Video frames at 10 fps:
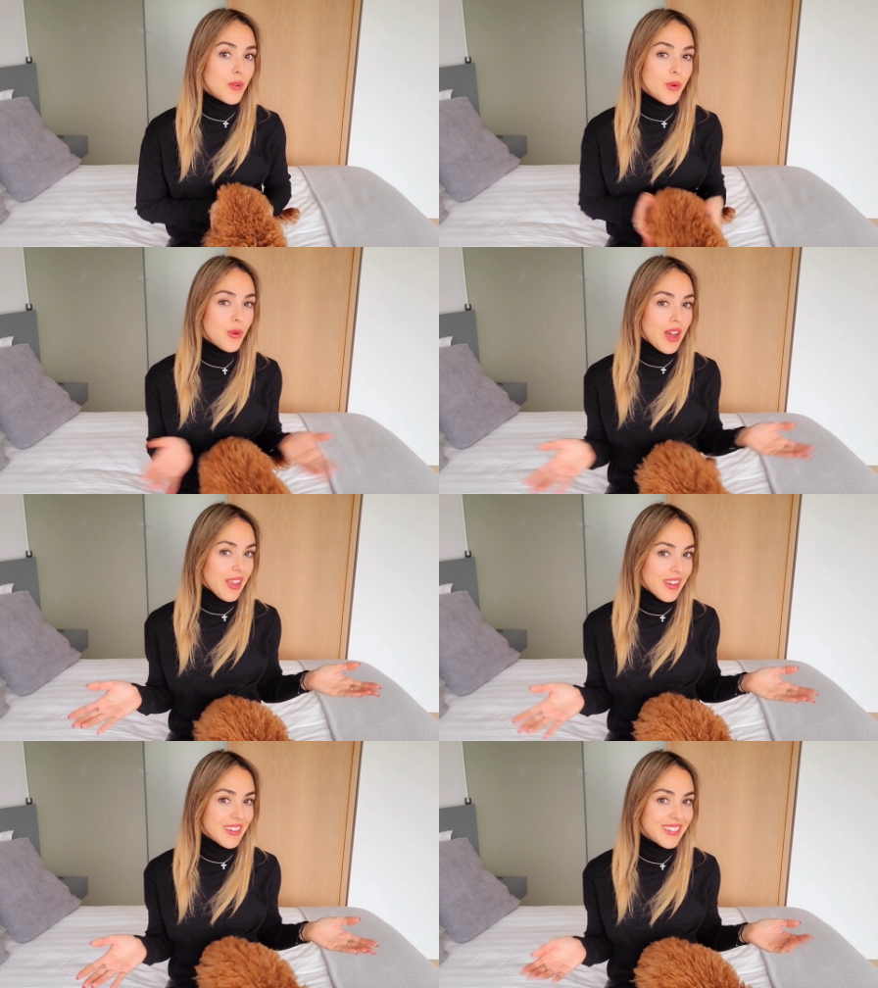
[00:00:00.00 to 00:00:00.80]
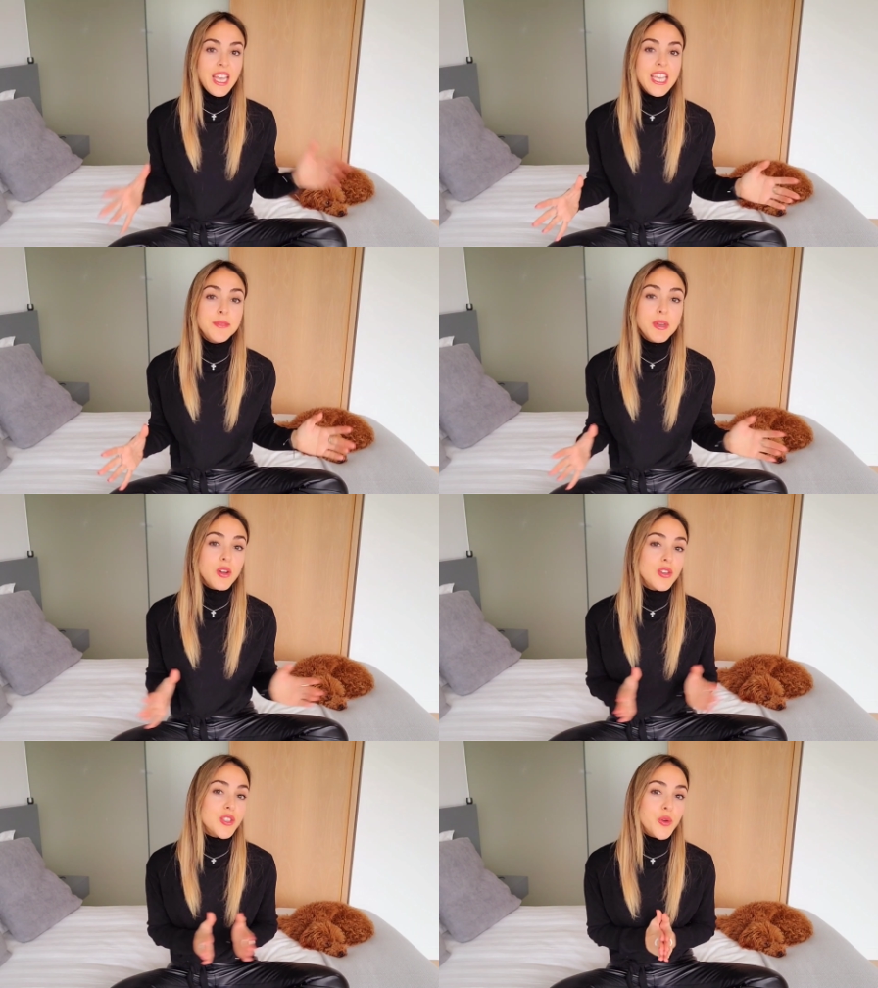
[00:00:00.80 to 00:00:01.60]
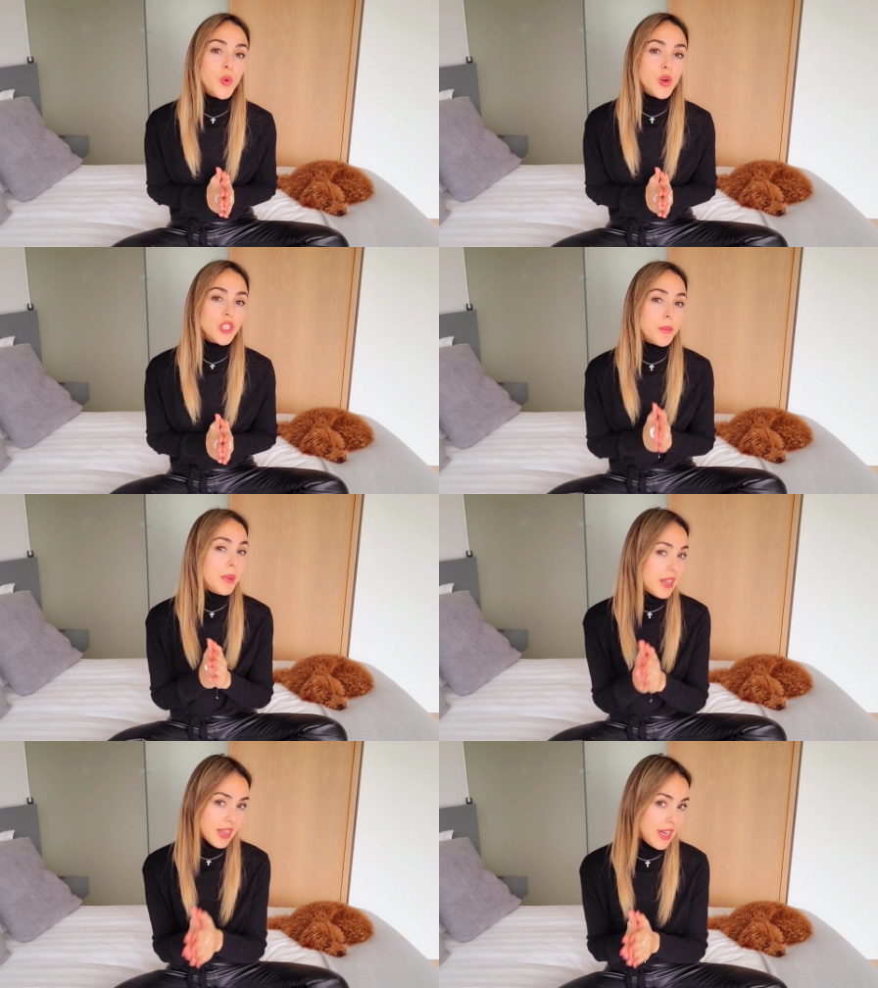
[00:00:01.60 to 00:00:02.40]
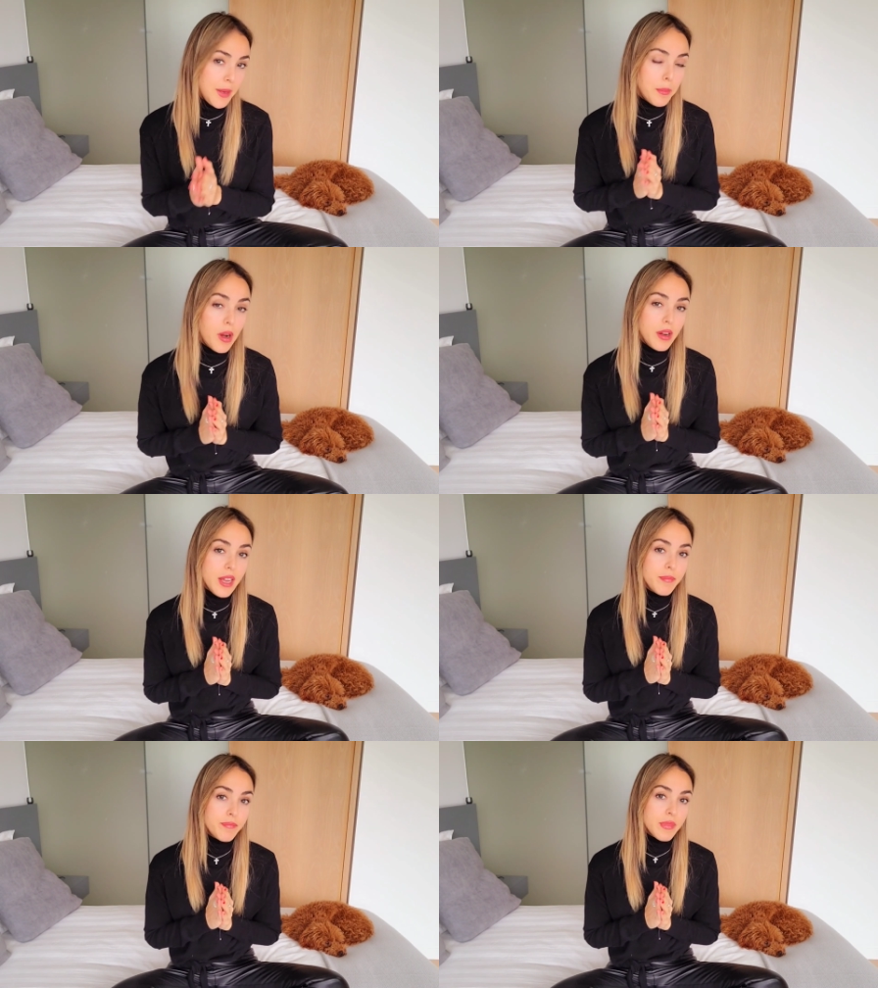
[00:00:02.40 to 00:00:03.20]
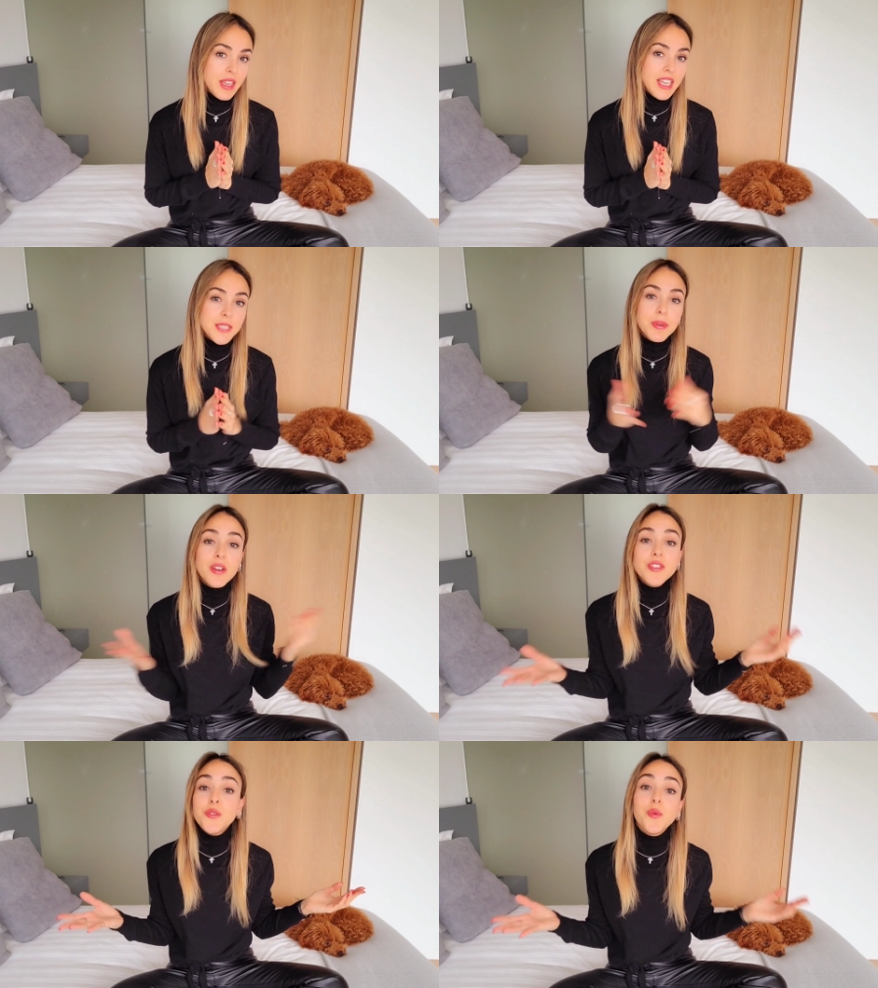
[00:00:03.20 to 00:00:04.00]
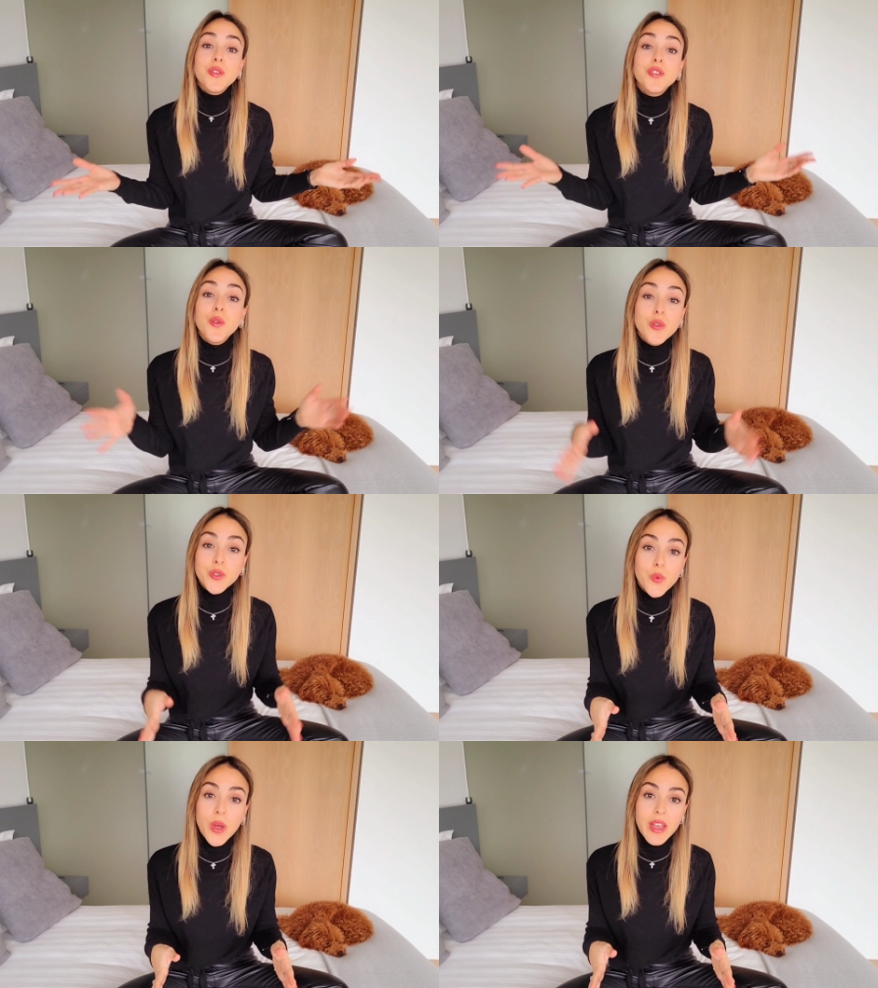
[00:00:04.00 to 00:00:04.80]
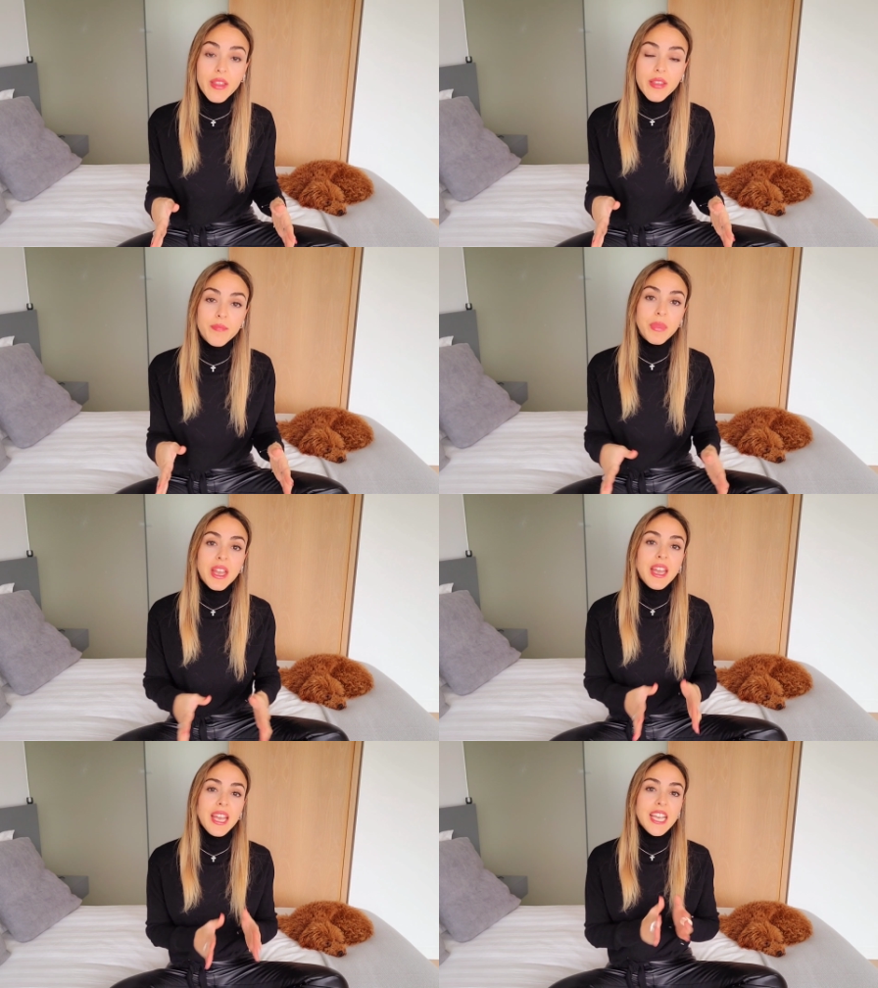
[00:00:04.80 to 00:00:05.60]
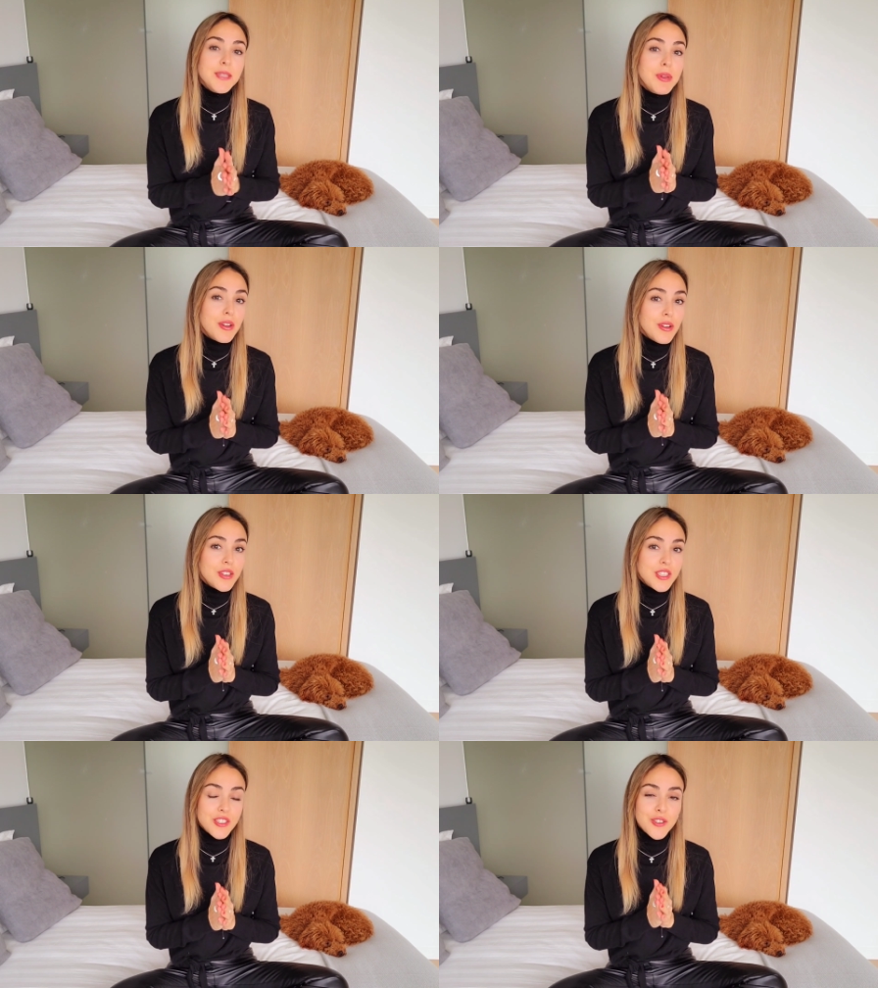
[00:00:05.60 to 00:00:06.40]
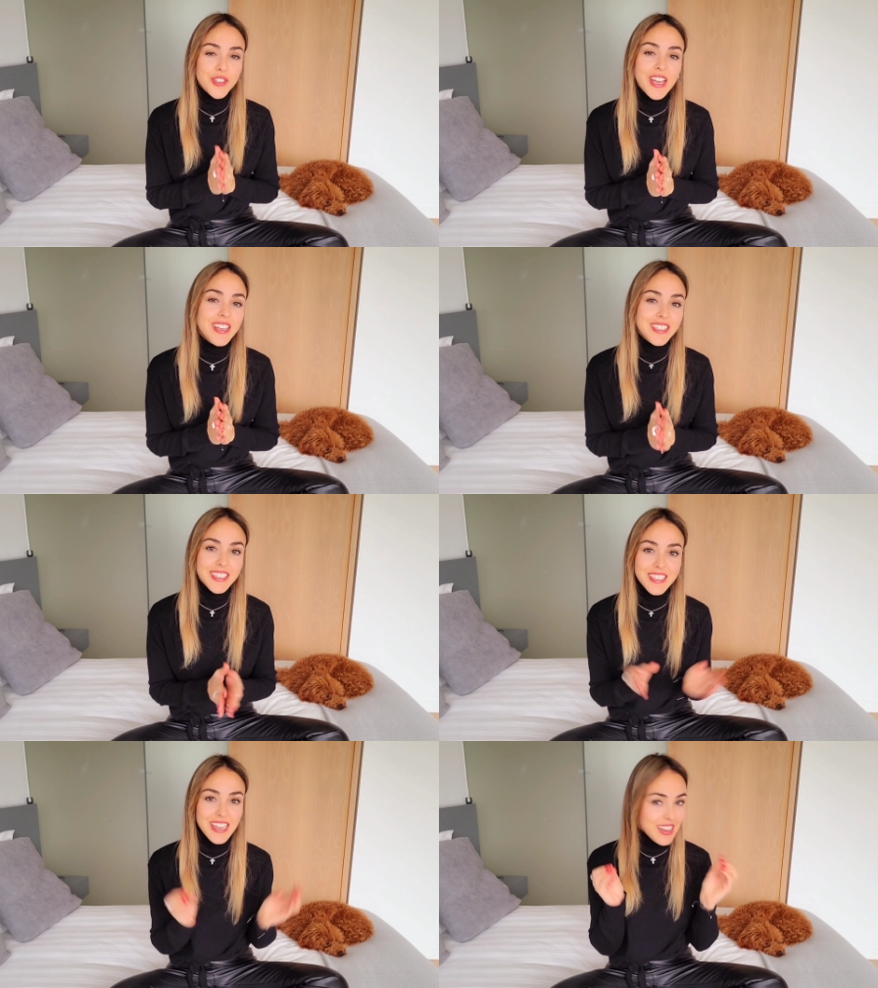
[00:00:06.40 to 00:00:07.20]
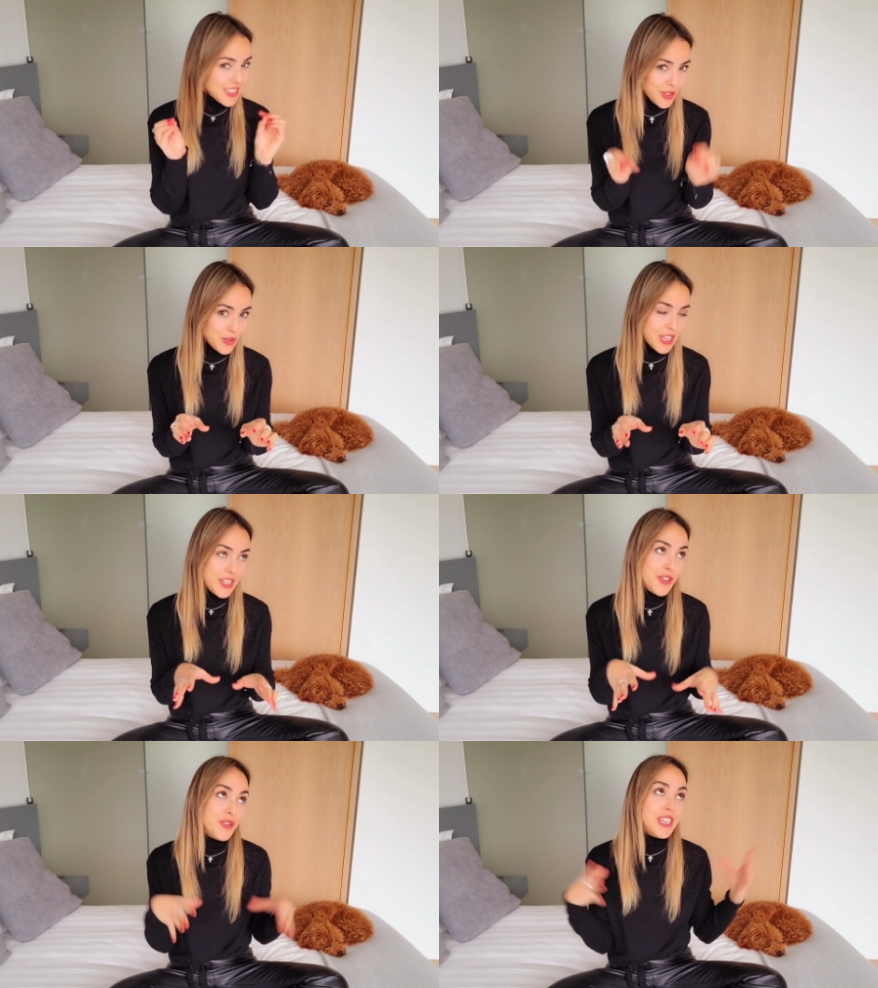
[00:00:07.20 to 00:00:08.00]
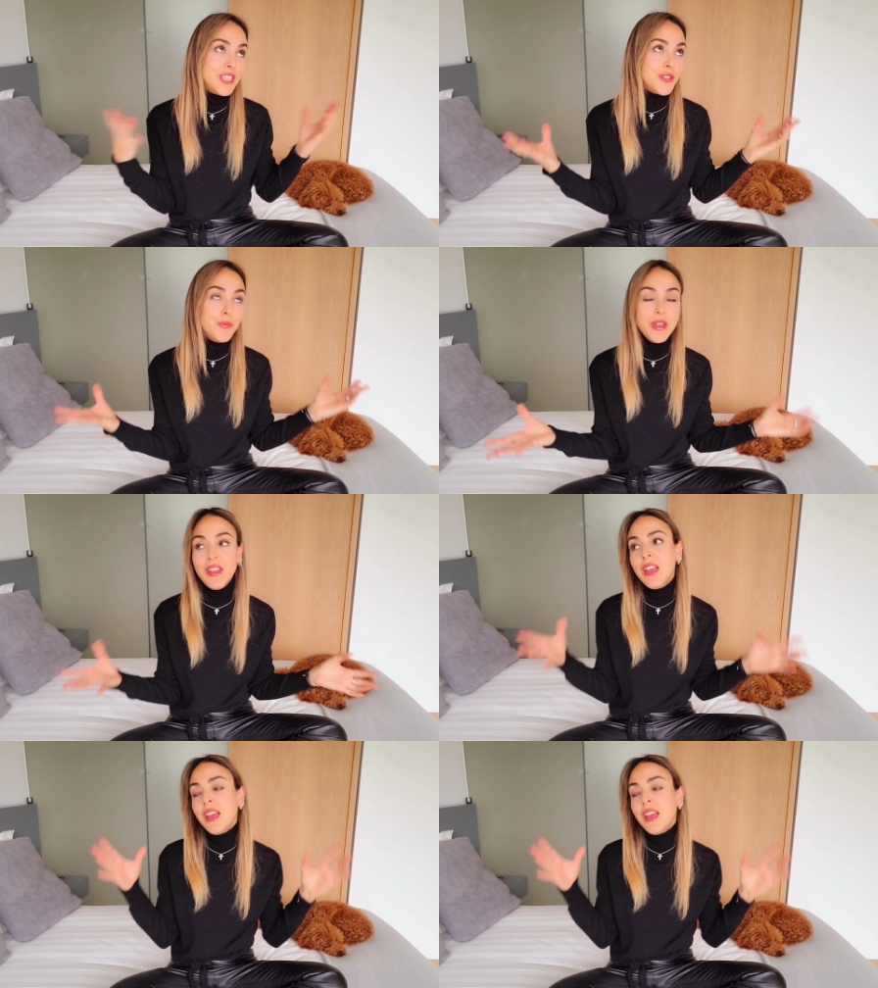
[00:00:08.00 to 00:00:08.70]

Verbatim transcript: Why? Is because you want a bikini body? Is because you want to lose weight? Is because society tells you that you need to be